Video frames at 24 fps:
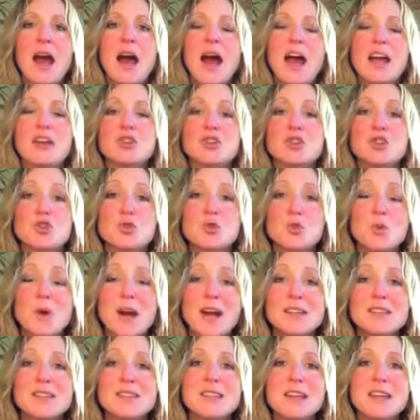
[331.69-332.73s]
I
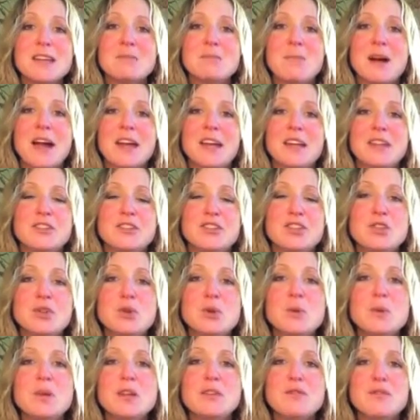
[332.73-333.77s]
trust in my
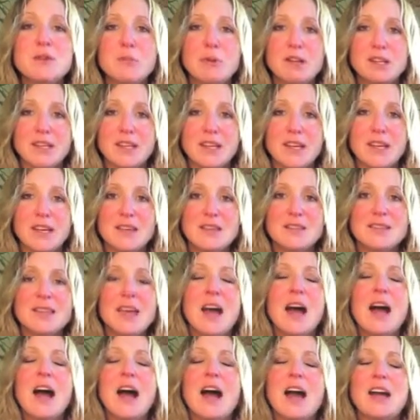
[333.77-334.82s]
intuitive abilities.
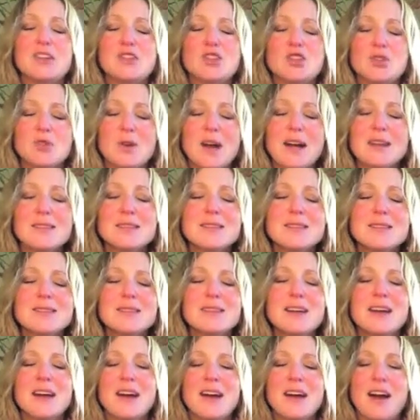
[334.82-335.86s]
I trust,
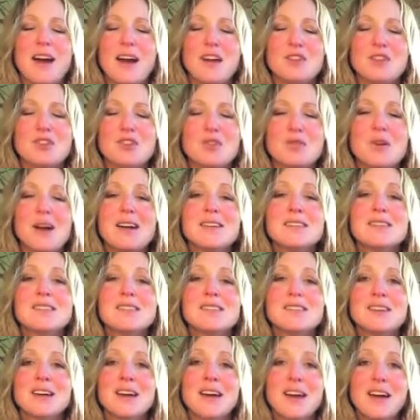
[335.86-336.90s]
I
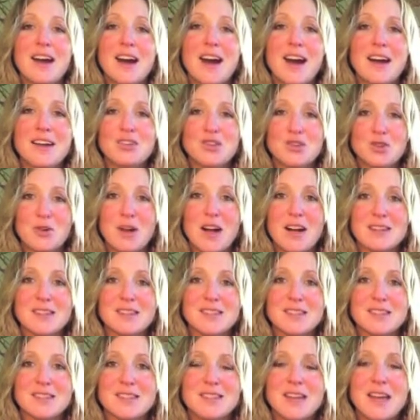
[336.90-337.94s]
trust, I
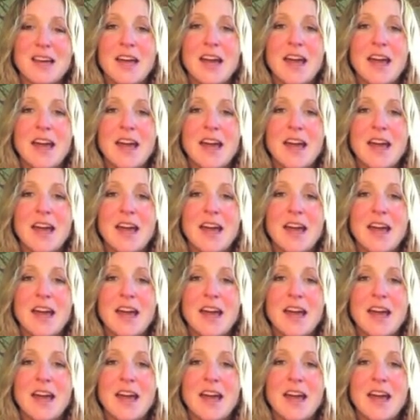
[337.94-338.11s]
trust.